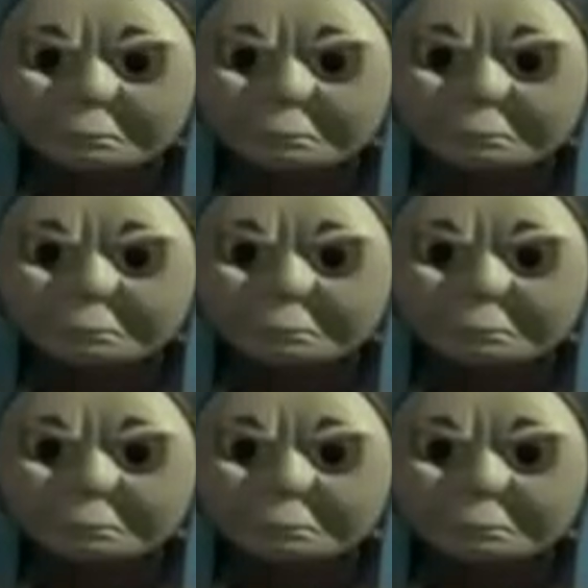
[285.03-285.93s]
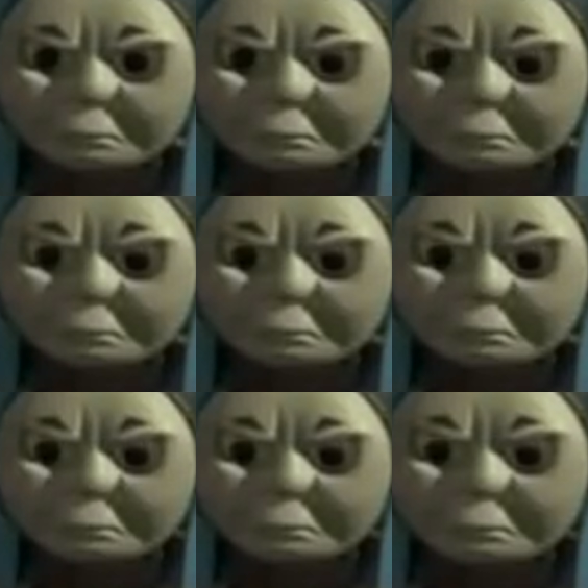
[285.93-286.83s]

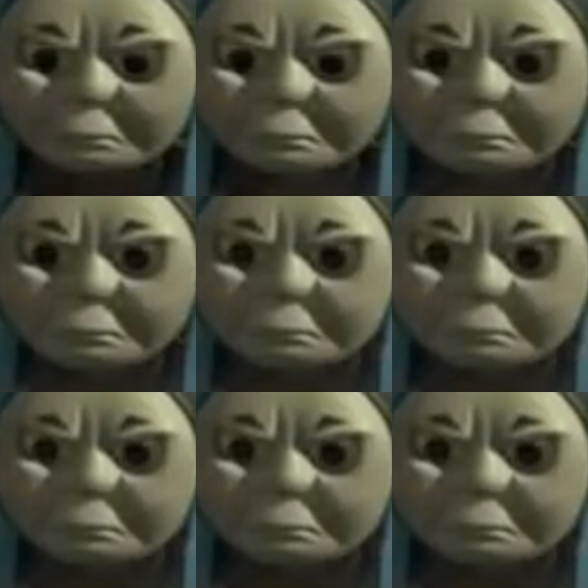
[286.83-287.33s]
(no one is talking)